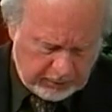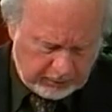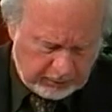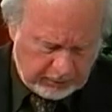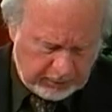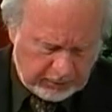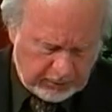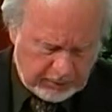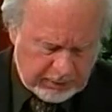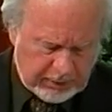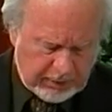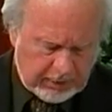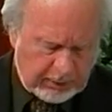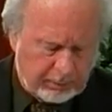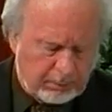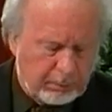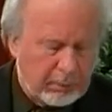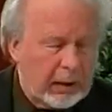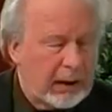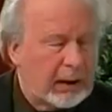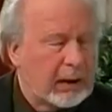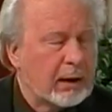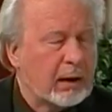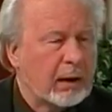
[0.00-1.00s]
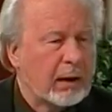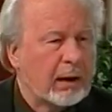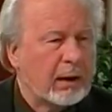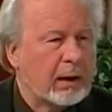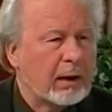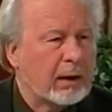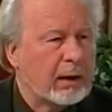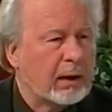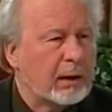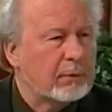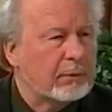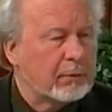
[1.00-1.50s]
Peter said, Man,
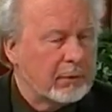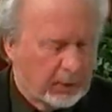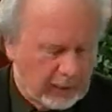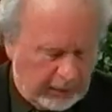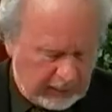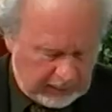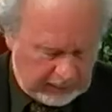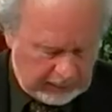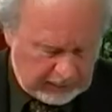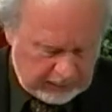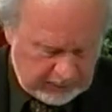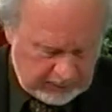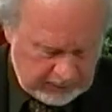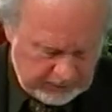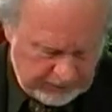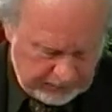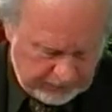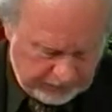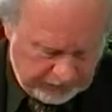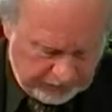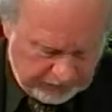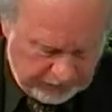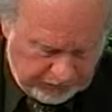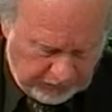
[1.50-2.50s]
I am not. And